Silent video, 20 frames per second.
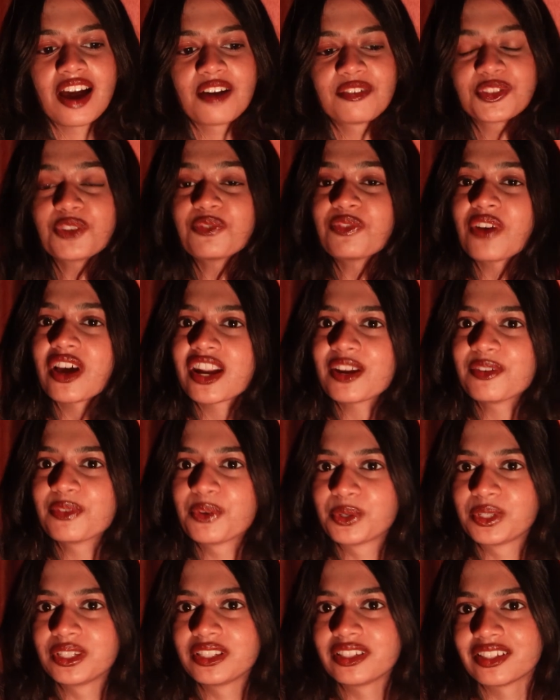So far I've
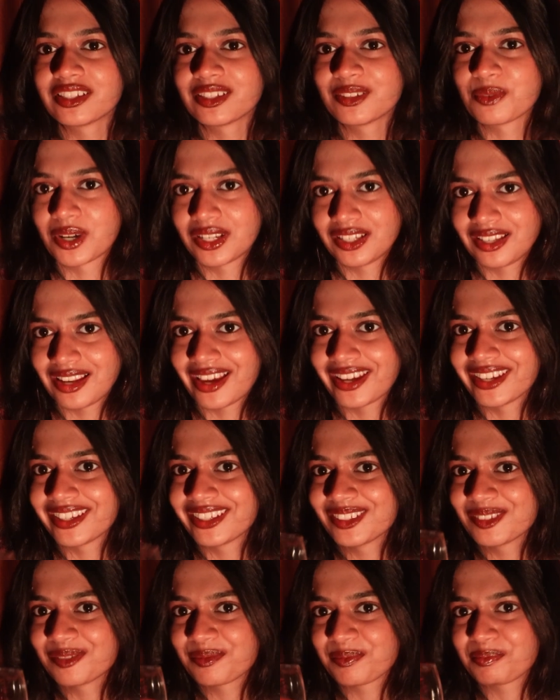only written one
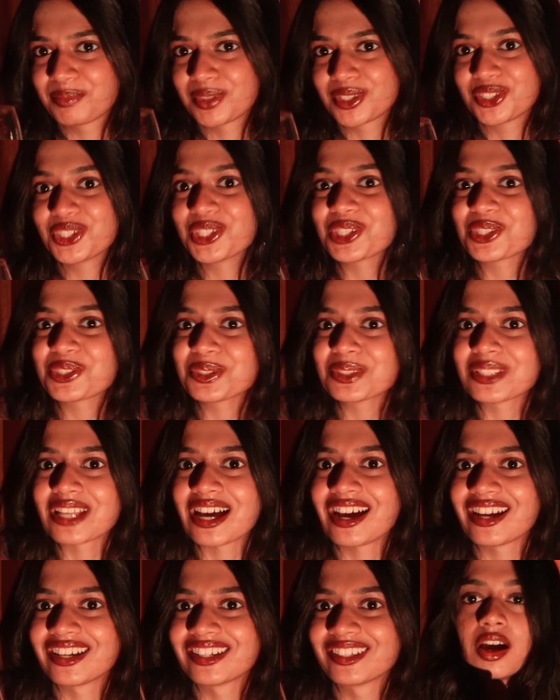line, but cheers to
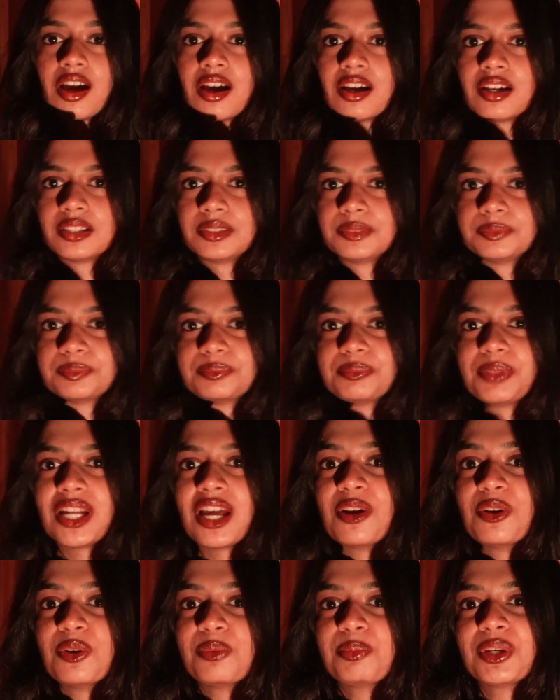that. But I
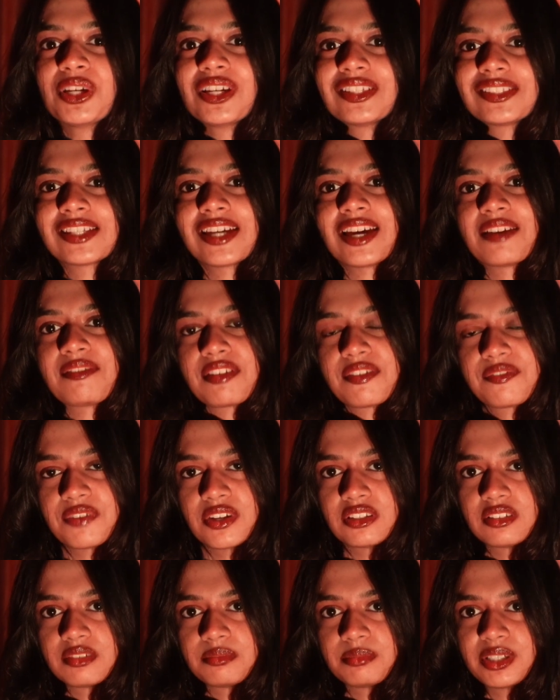hope you guys are having
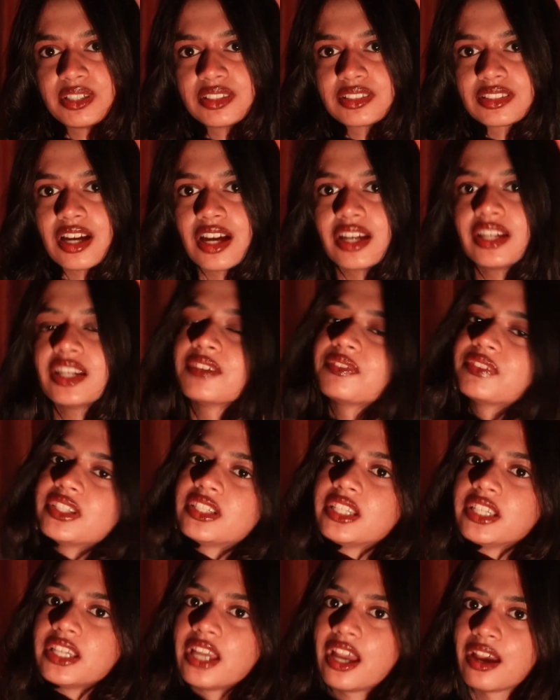fun, because I
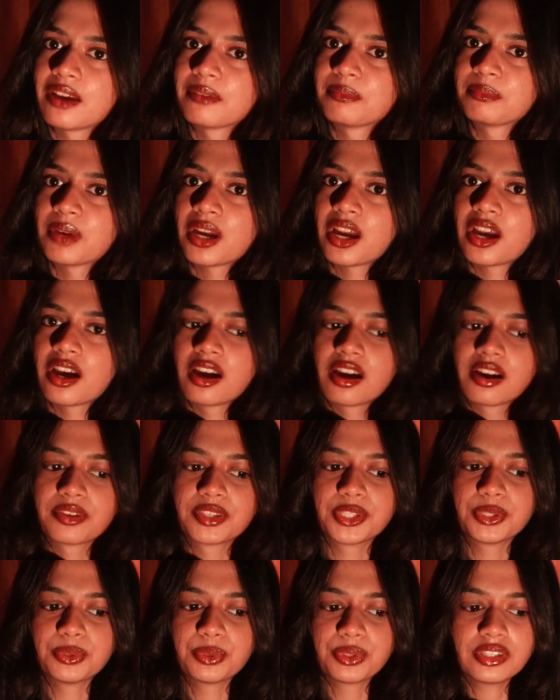definitely am.
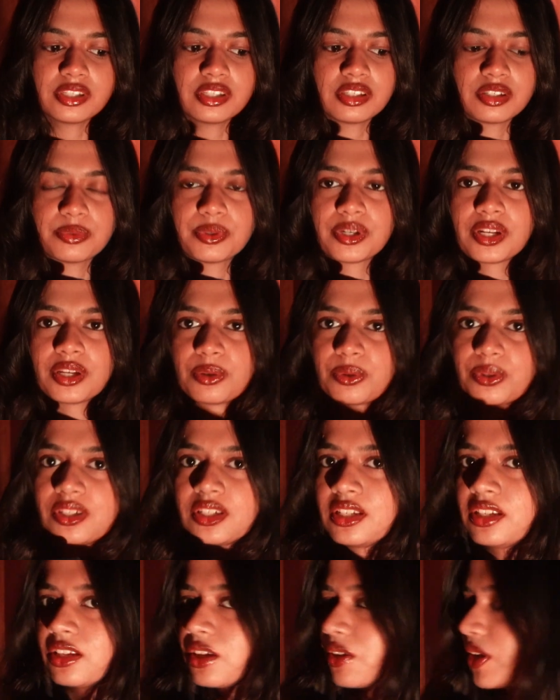You want to hear what I wrote till now?